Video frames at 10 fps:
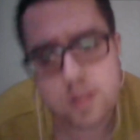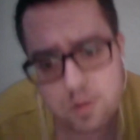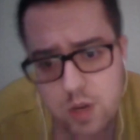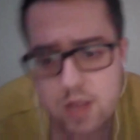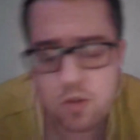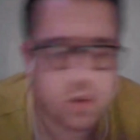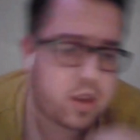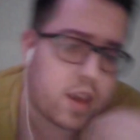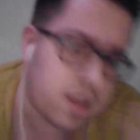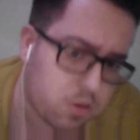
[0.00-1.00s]
weight or
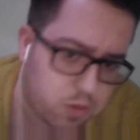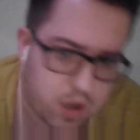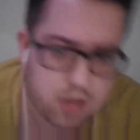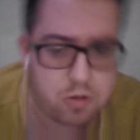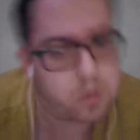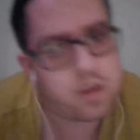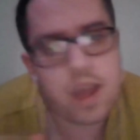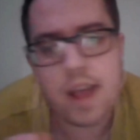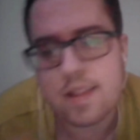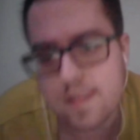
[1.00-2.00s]
gained weight or
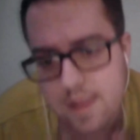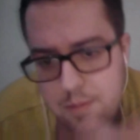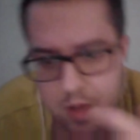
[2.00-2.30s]
had some